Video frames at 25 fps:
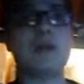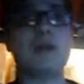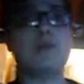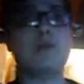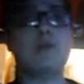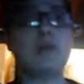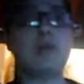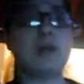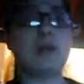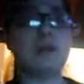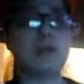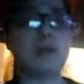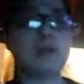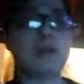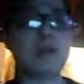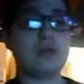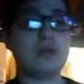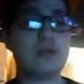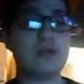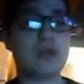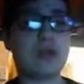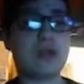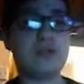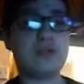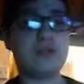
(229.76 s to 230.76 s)
you add me when
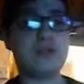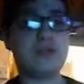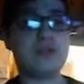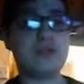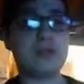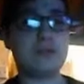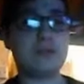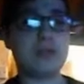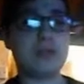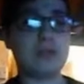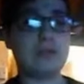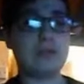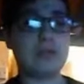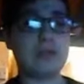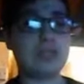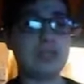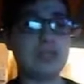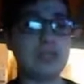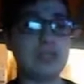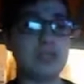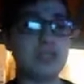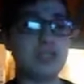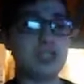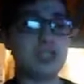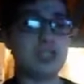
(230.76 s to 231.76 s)
you, if you send me a
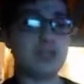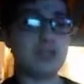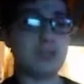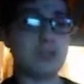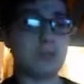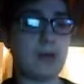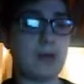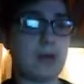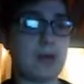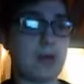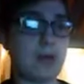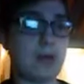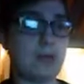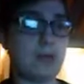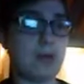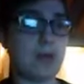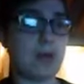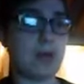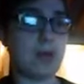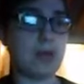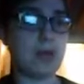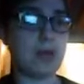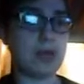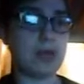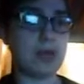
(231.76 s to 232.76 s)
message.
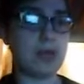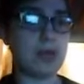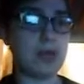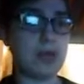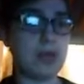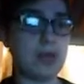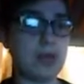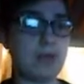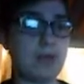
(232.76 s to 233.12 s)
Well, uh,